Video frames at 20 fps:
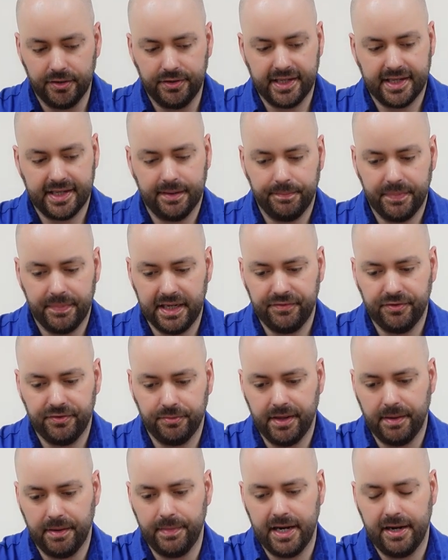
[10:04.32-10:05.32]
they can beef
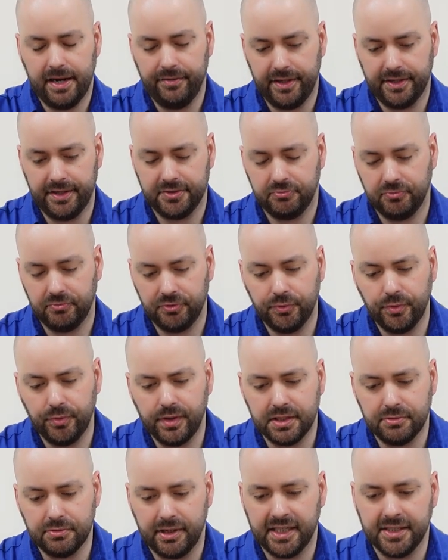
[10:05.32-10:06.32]
up them areas. But
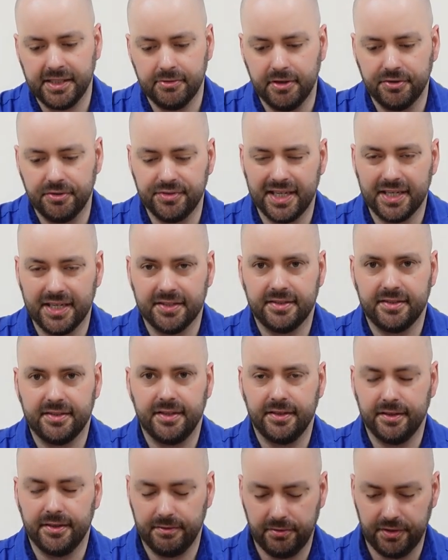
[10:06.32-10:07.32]
with
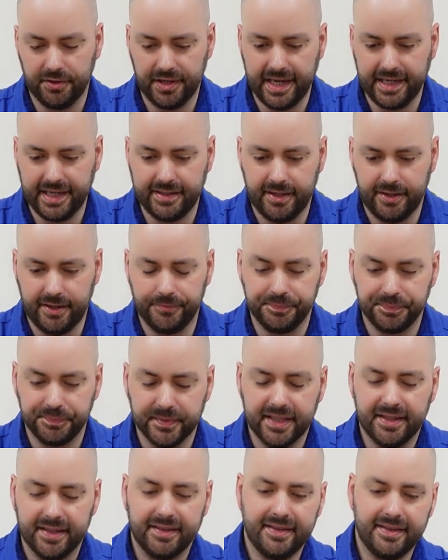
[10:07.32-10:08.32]
2206, what they do,
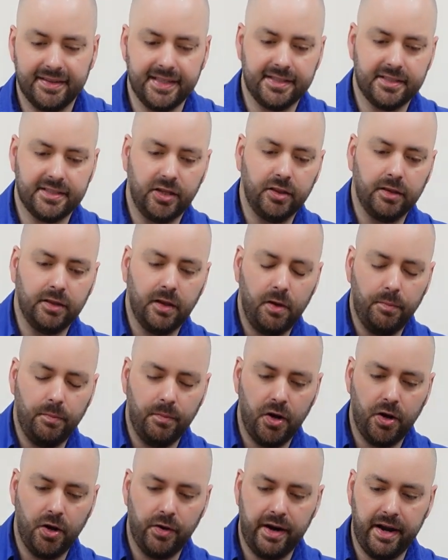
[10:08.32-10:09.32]
there's a lot
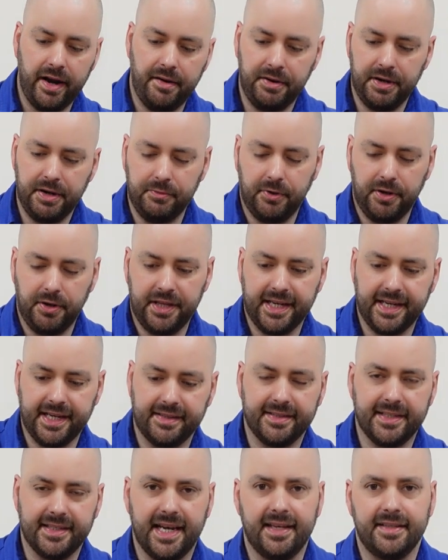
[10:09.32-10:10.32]
more area where they
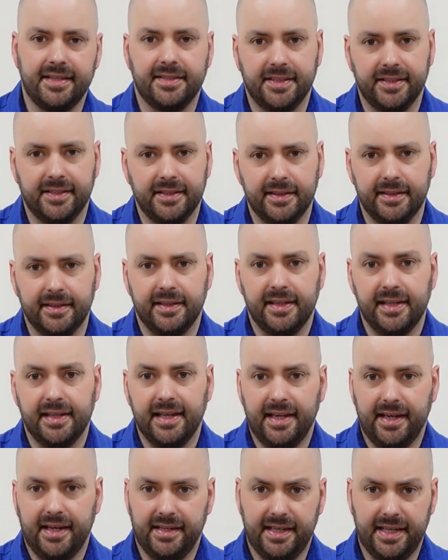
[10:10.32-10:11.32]
can test,
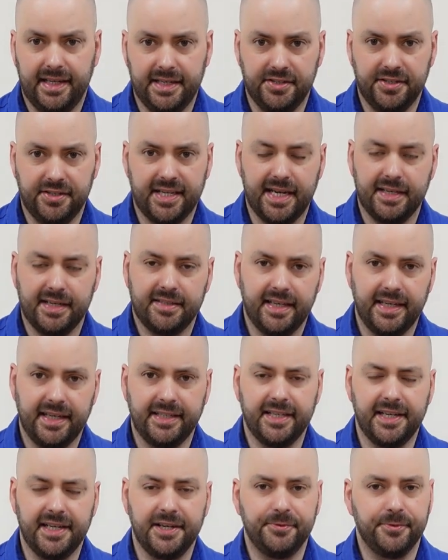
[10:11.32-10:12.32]
and each test they
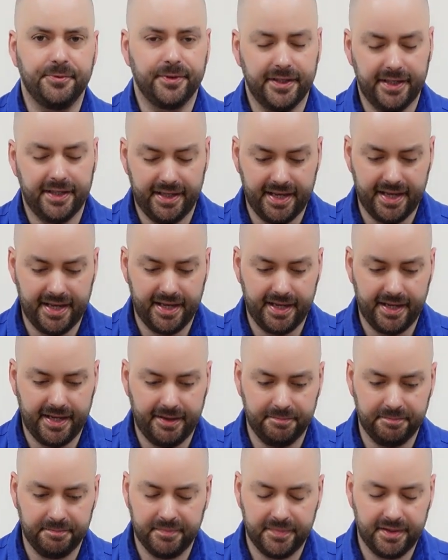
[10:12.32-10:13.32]
do,
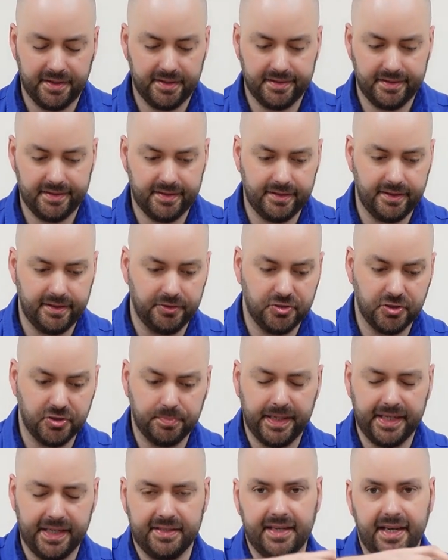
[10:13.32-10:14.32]
they'll just
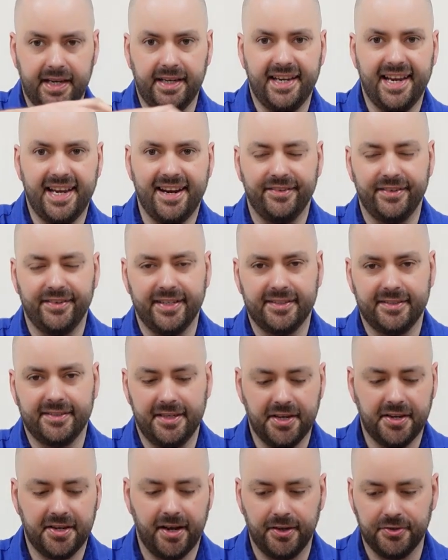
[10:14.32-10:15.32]
pick certain areas, so
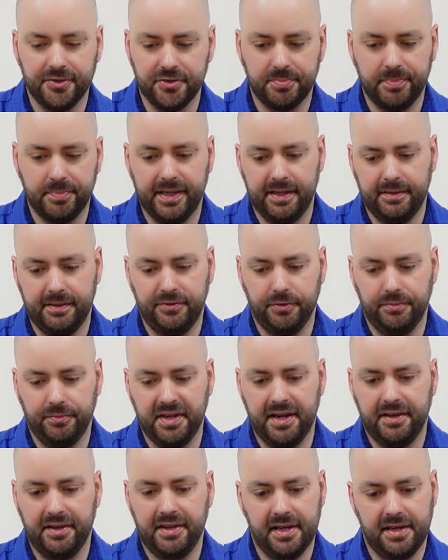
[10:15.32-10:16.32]
you can't just beef up
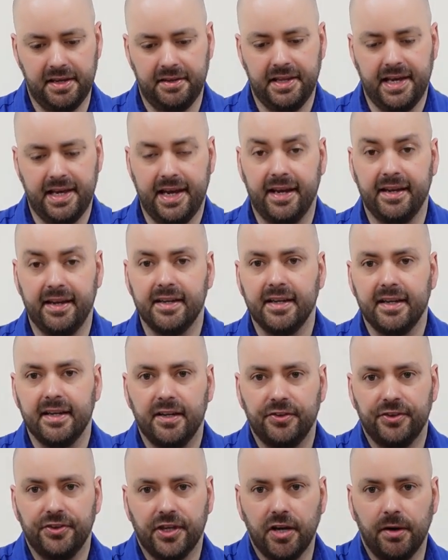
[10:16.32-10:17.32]
there, there, there.
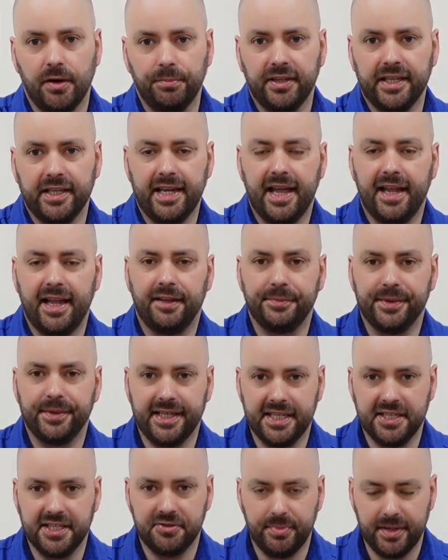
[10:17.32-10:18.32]
The complete helmet
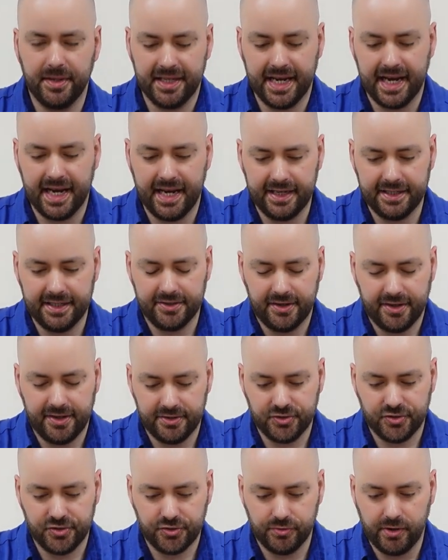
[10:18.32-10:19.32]
needs to be nice
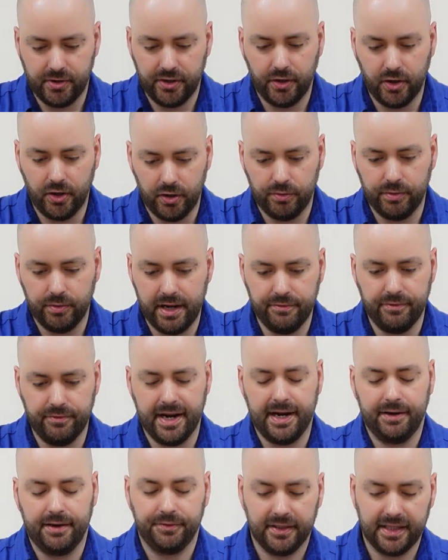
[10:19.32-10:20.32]
and strong all the way
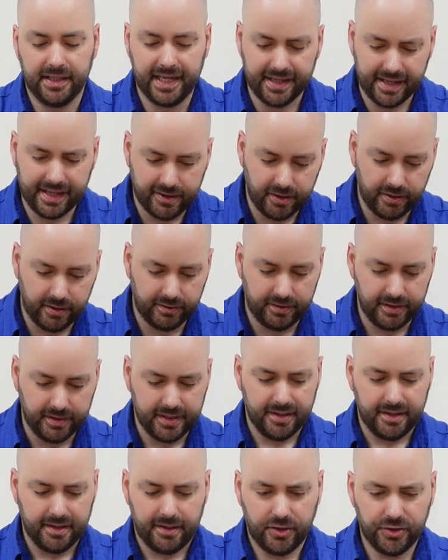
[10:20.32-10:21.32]
around. Like all
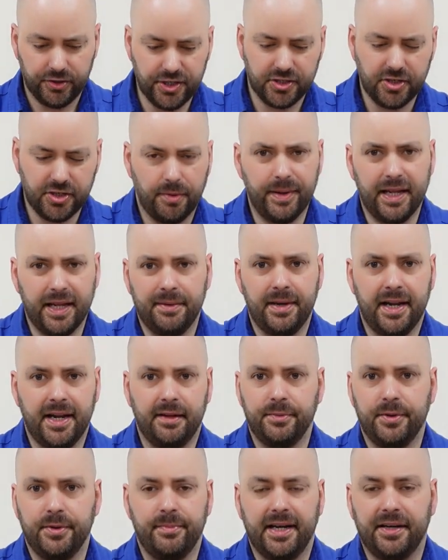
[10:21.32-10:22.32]
your top end
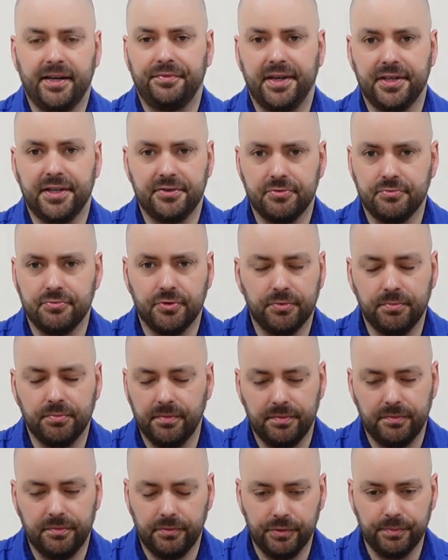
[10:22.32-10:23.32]
helmet manufacturers
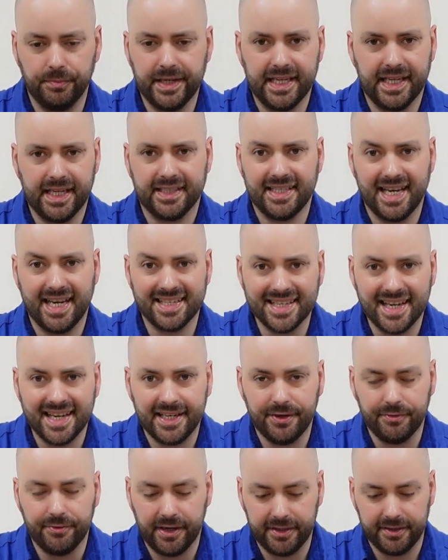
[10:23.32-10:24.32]
will meet that test
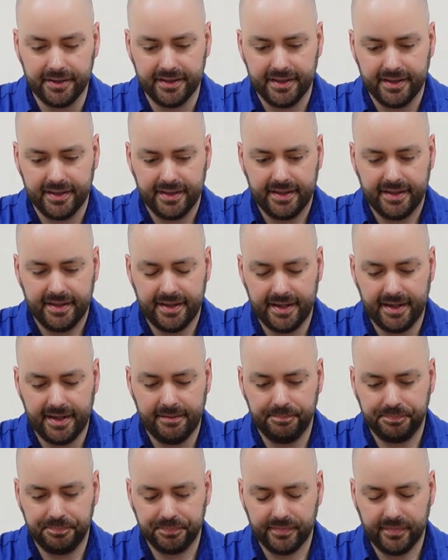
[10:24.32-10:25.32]
anyway.
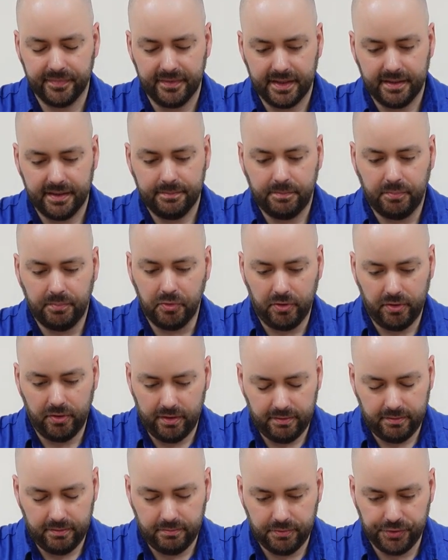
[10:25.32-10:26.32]
But
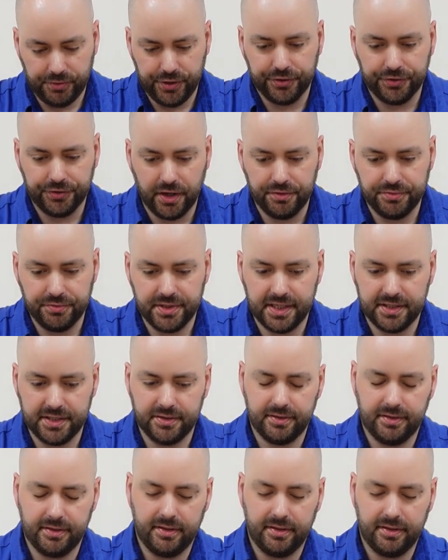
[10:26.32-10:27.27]
what you'll notice,